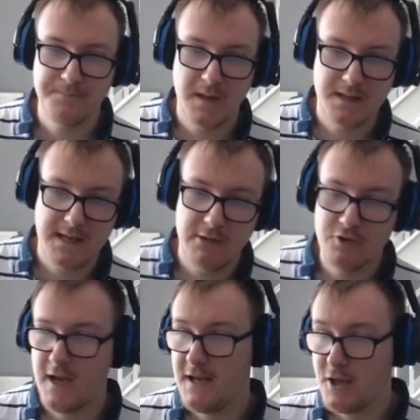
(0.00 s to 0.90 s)
Skill
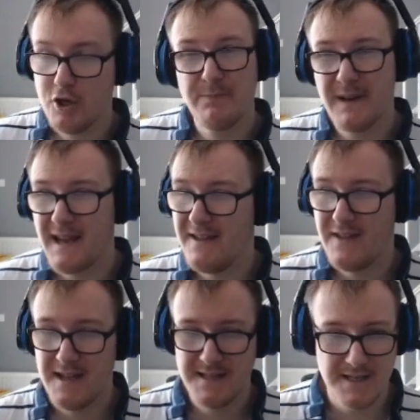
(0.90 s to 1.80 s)
Drain, you play
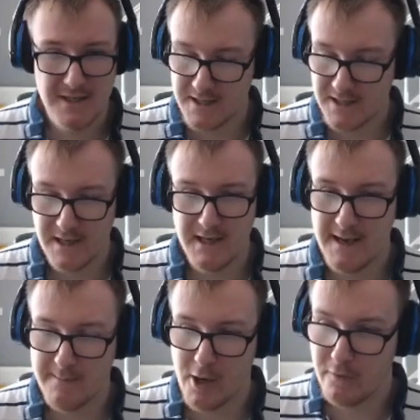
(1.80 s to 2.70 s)
this, it's literally
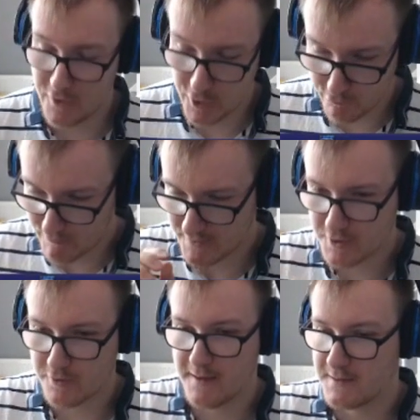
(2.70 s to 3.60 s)
game over. You win
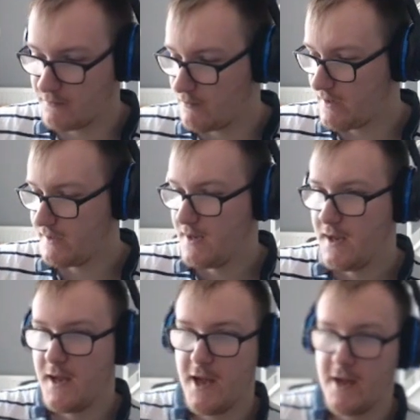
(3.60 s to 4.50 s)
straight away.
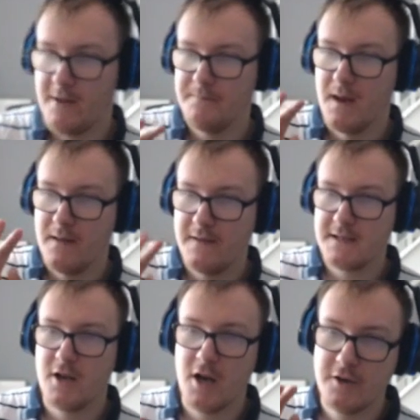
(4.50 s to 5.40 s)
This
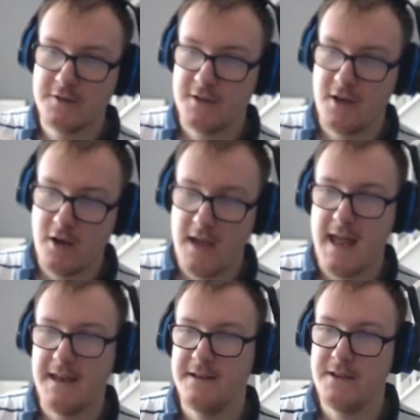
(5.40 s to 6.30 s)
card does not
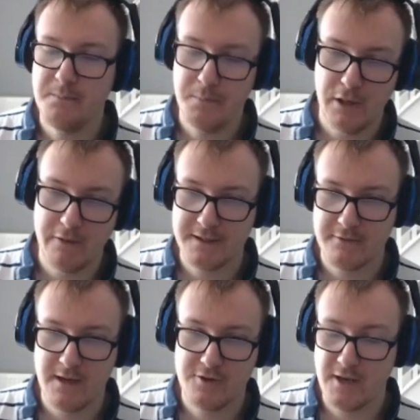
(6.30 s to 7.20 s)
hinder the Blue-Eyes
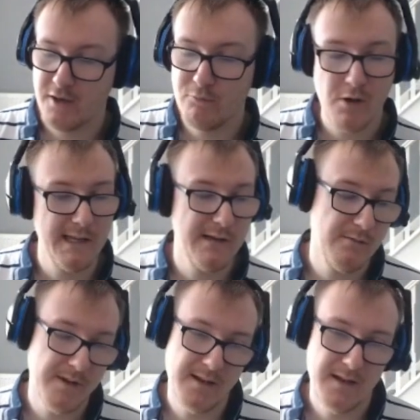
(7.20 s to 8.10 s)
White Dragon one little
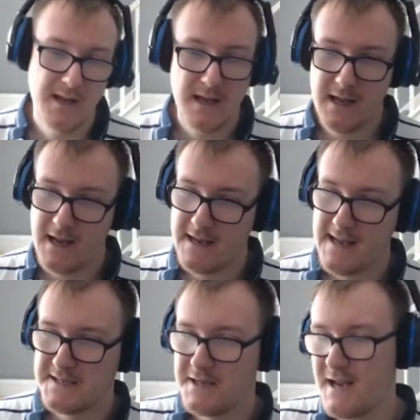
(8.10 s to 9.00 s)
bit. Like,
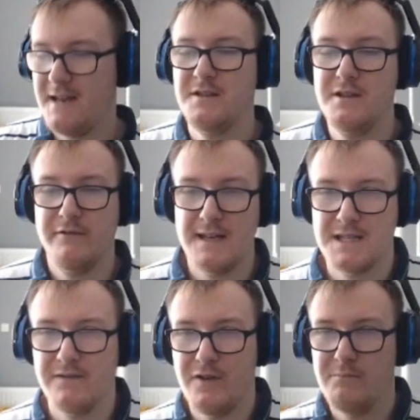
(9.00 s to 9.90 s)
yes, it hinders the rest
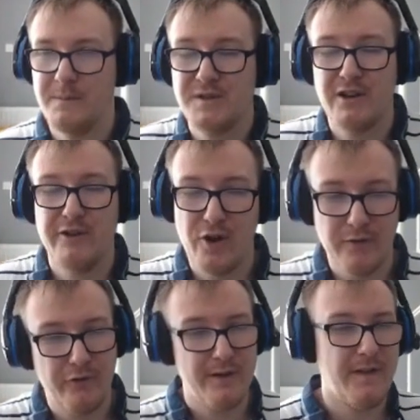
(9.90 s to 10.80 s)
of them, but I'm sorry, you've
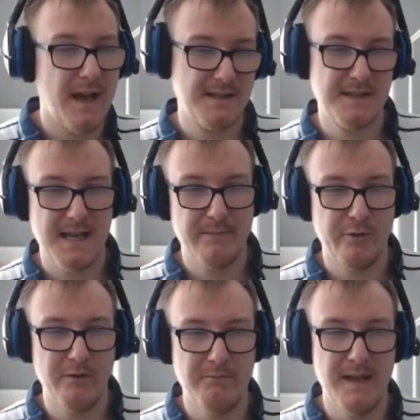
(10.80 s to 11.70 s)
got a 3,000 attack
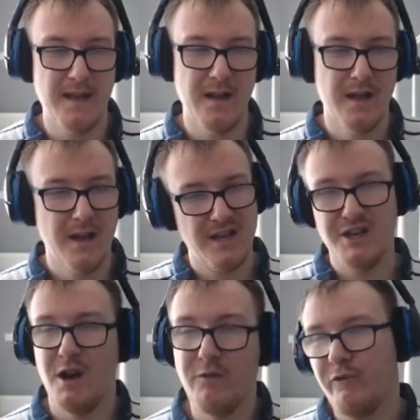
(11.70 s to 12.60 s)
point beater. You
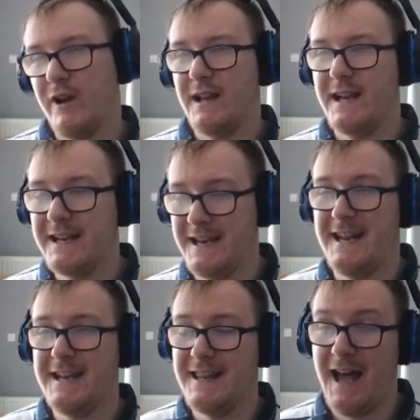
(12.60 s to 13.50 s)
don't really
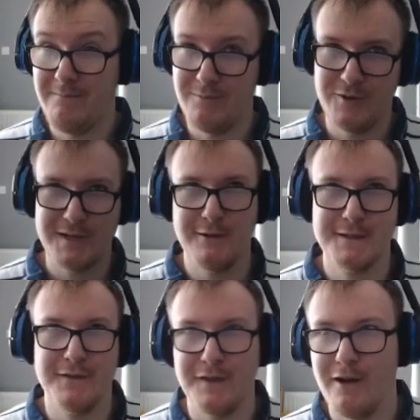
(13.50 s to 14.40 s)
need that much
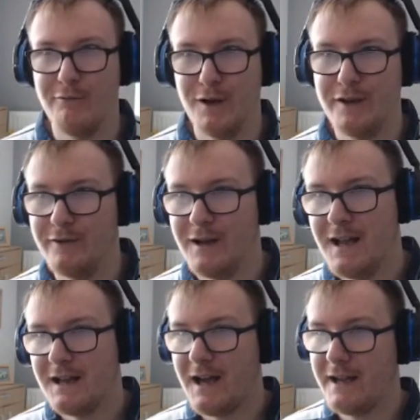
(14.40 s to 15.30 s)
else if you don't want to.
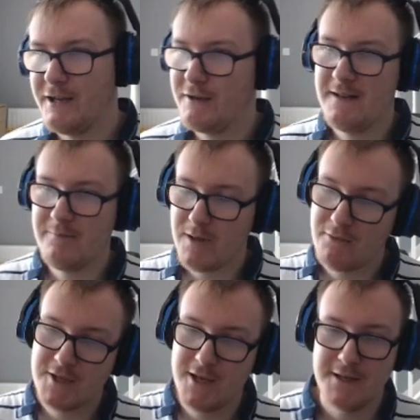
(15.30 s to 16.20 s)
Like, you can even play
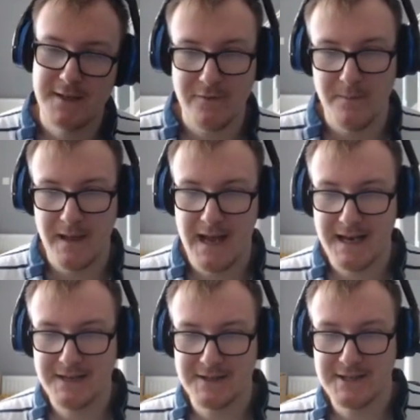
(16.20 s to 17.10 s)
alternative from the
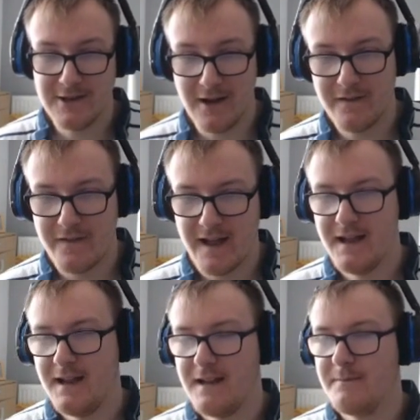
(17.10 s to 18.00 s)
hand because it's
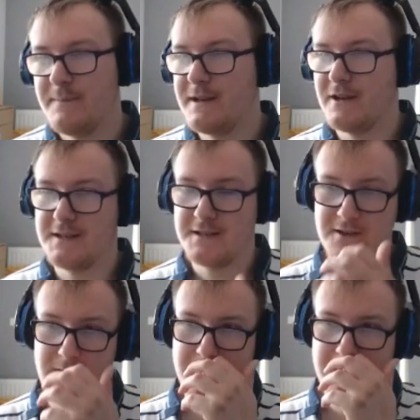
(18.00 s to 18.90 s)

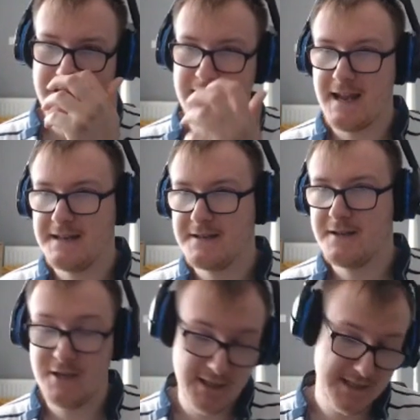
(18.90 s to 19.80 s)
not being
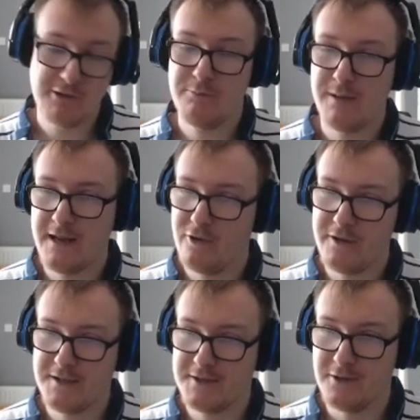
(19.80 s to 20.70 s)
negated. You can still play
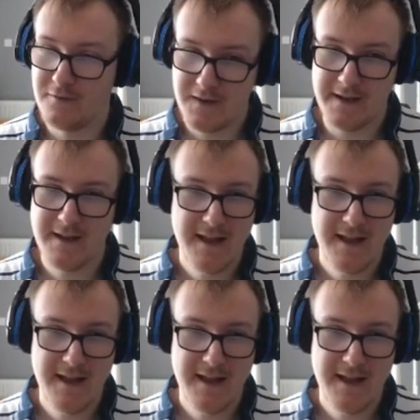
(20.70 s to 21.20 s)
all your stuff. Like,